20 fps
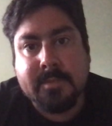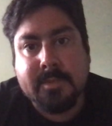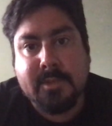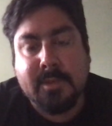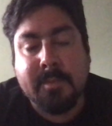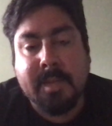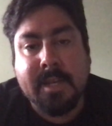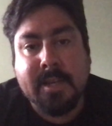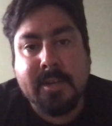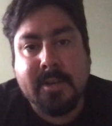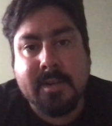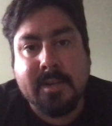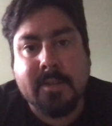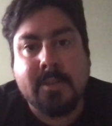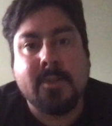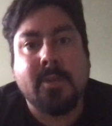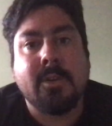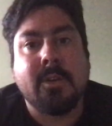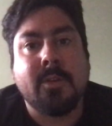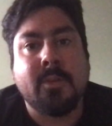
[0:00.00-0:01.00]
So make sure it is
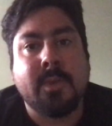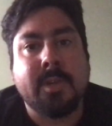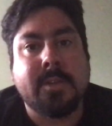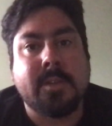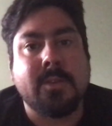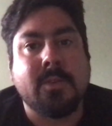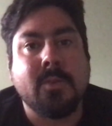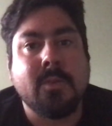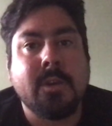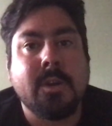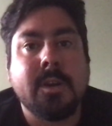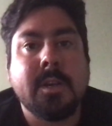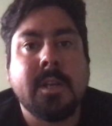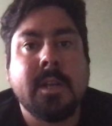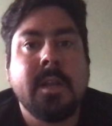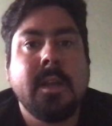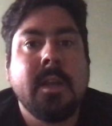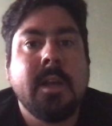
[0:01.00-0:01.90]
your original work.